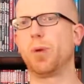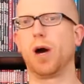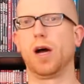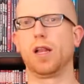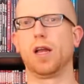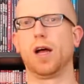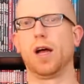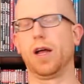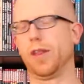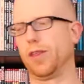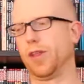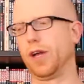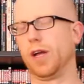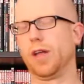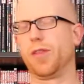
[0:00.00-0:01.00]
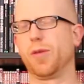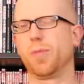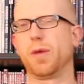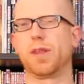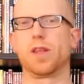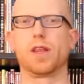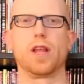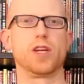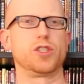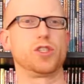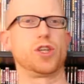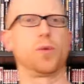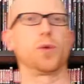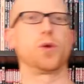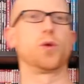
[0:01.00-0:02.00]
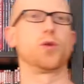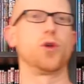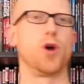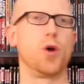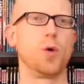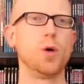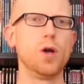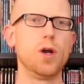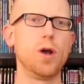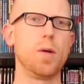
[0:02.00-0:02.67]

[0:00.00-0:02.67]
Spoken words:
a la the myth and legend that we all know,